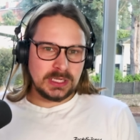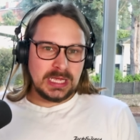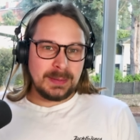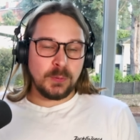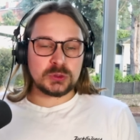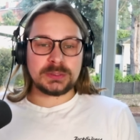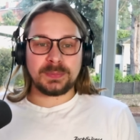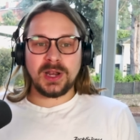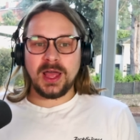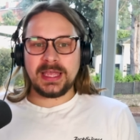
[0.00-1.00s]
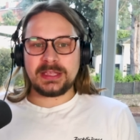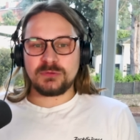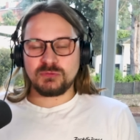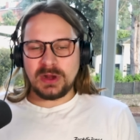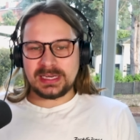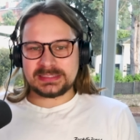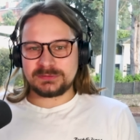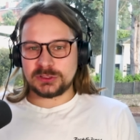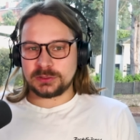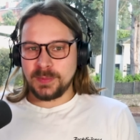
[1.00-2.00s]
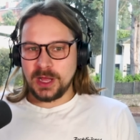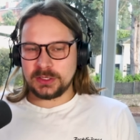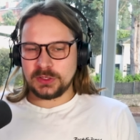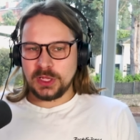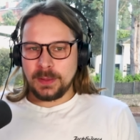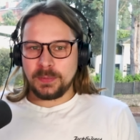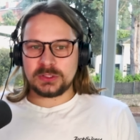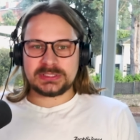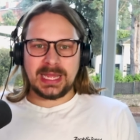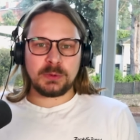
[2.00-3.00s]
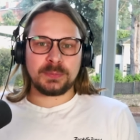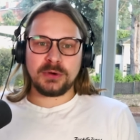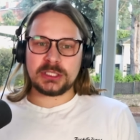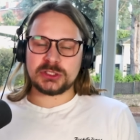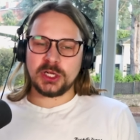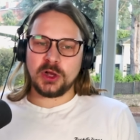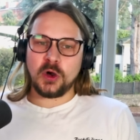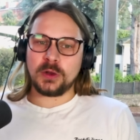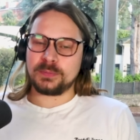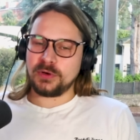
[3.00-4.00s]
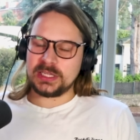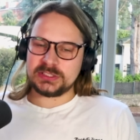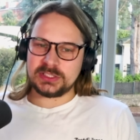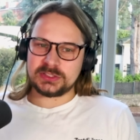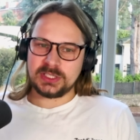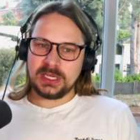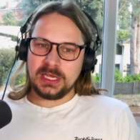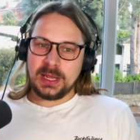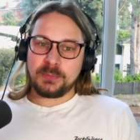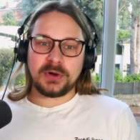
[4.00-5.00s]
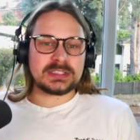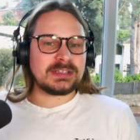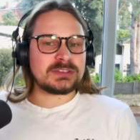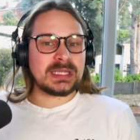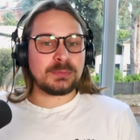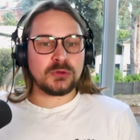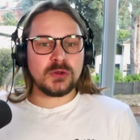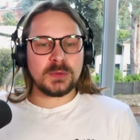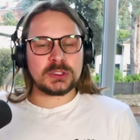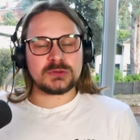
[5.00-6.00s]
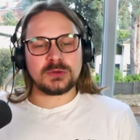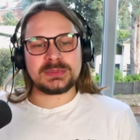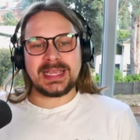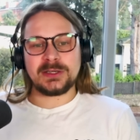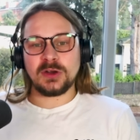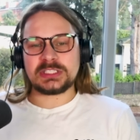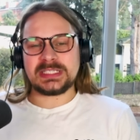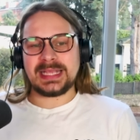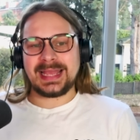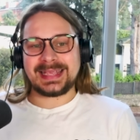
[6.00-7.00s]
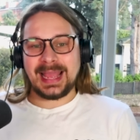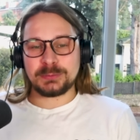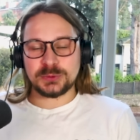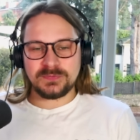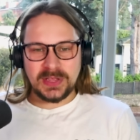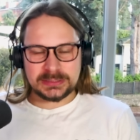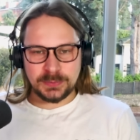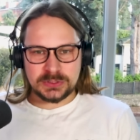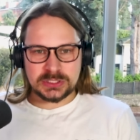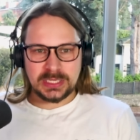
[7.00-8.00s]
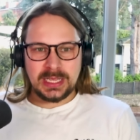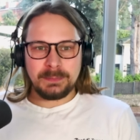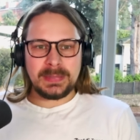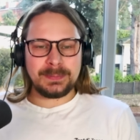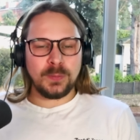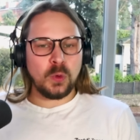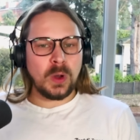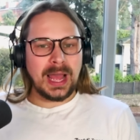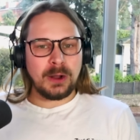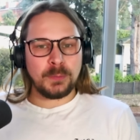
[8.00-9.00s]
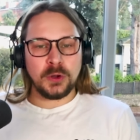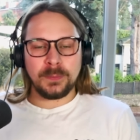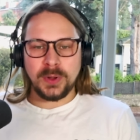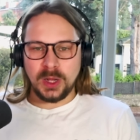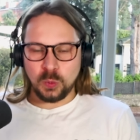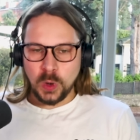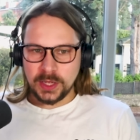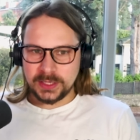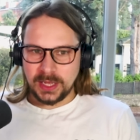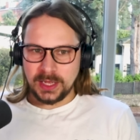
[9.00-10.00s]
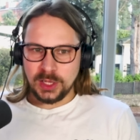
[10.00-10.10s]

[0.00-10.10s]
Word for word: More supply relative to demand puts downward pressure on prices. Productivity improvements from technology and capital investments mean more output per worker,